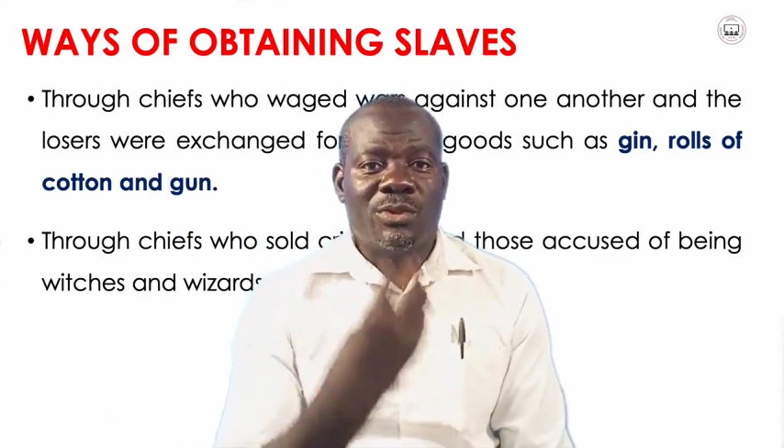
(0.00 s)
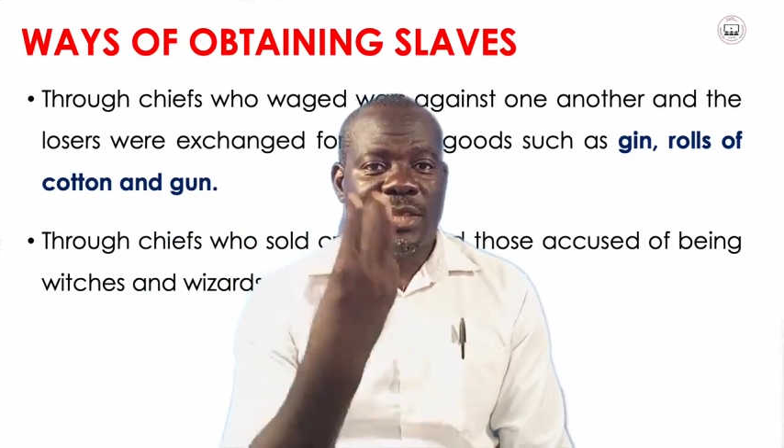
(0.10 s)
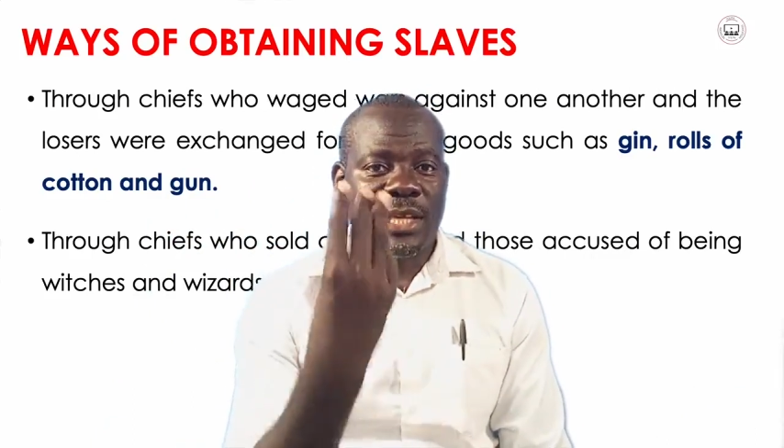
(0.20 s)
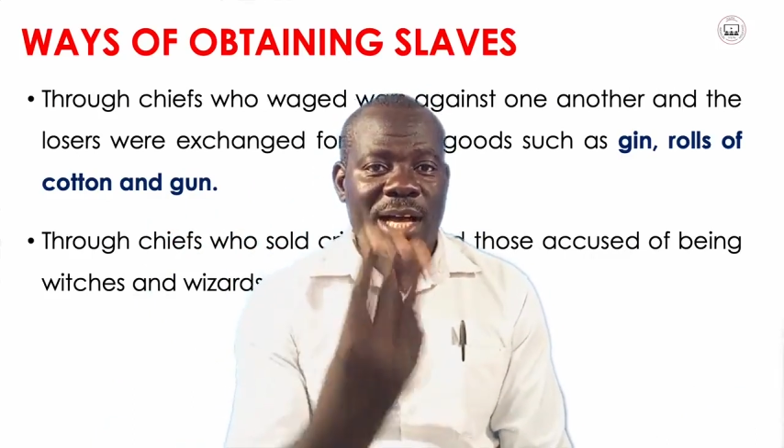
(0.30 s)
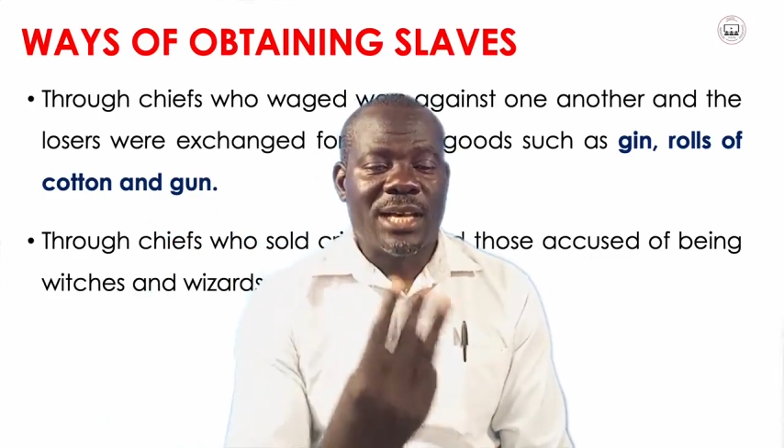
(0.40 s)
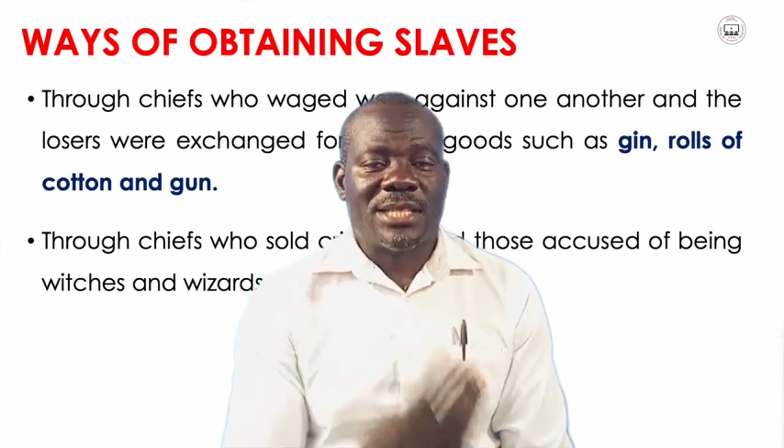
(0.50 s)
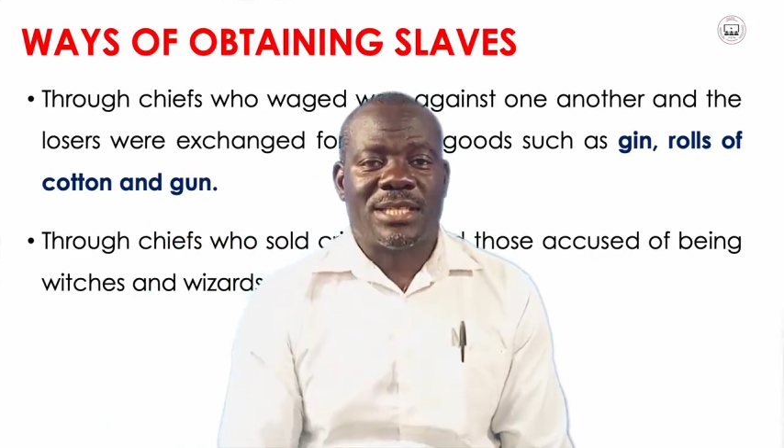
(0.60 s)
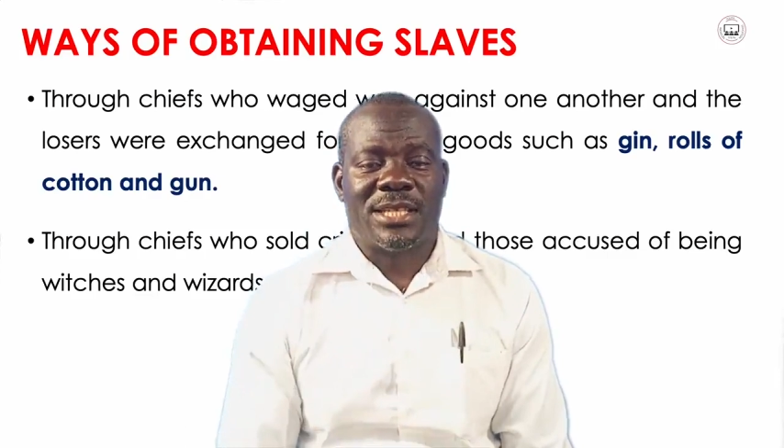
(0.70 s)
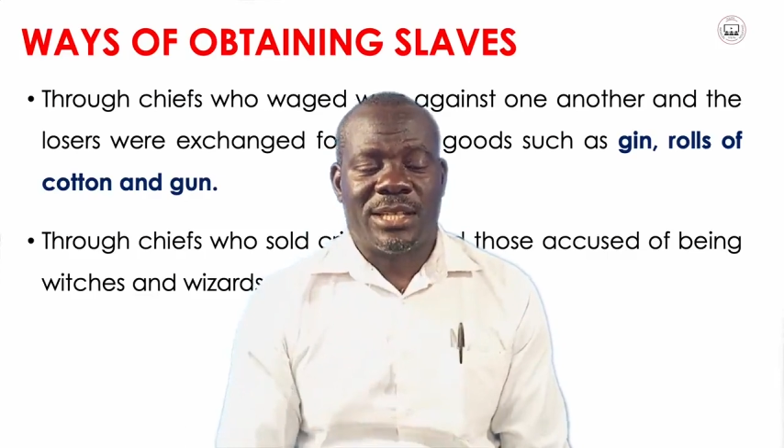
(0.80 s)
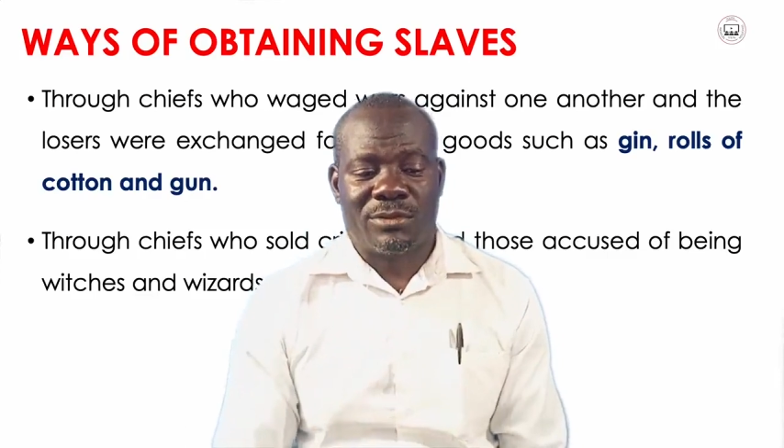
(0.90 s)
with
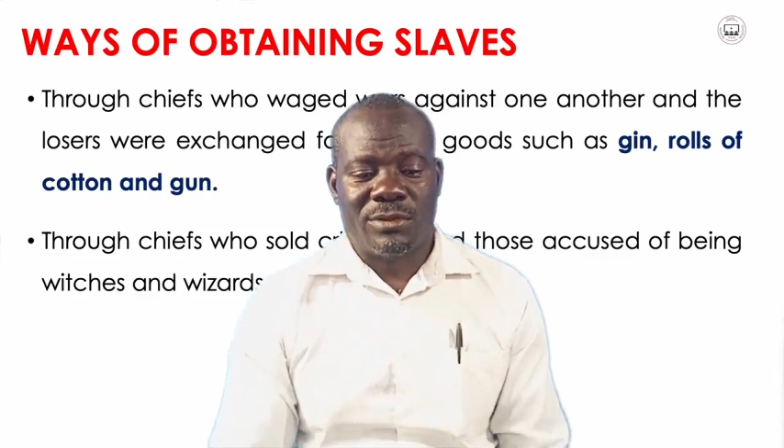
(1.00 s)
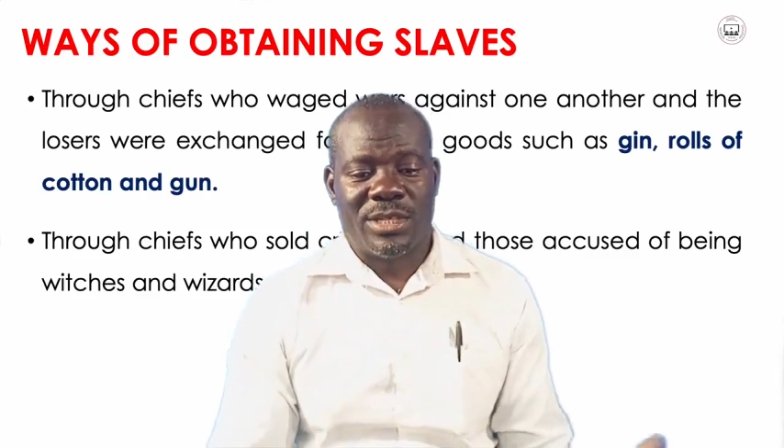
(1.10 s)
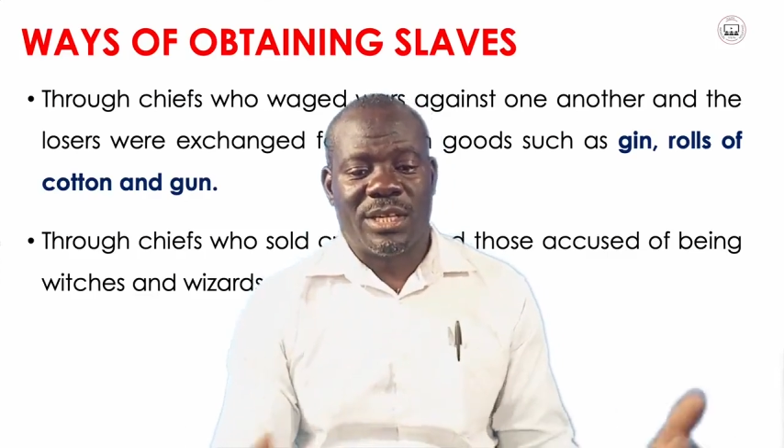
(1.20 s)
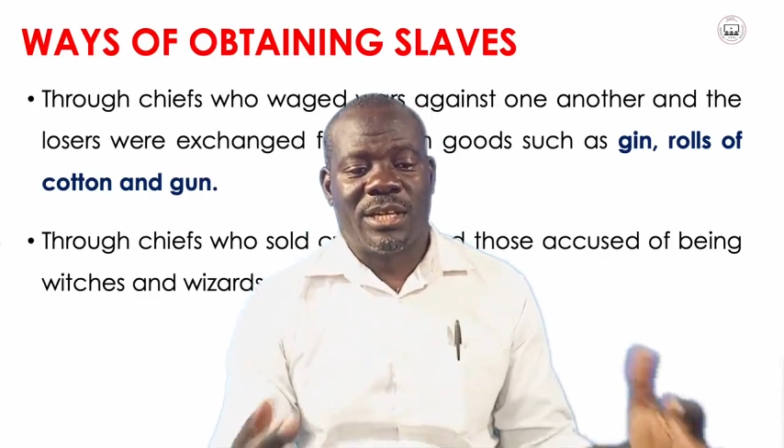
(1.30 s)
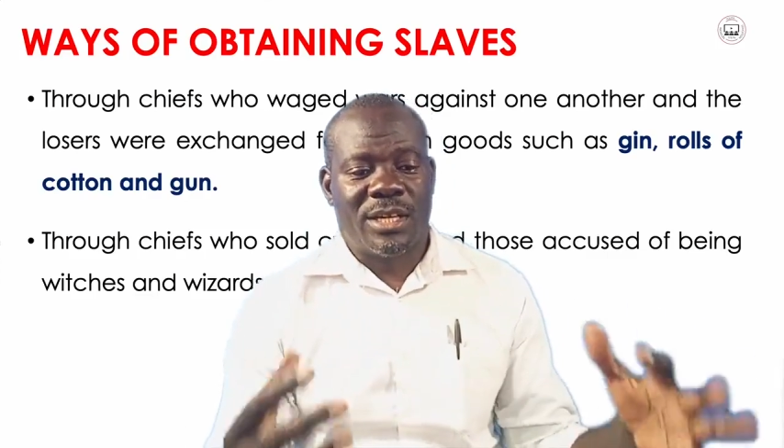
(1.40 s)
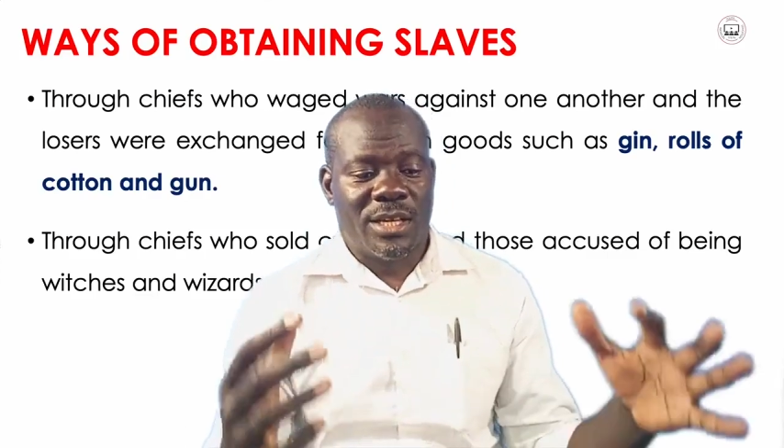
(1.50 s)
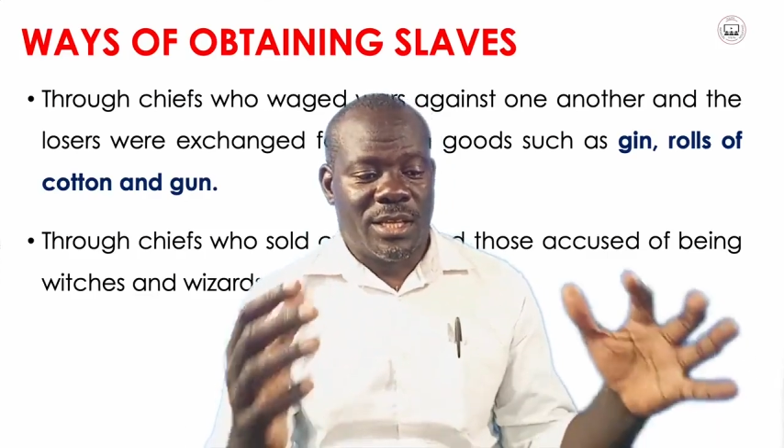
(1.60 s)
guns, they could say,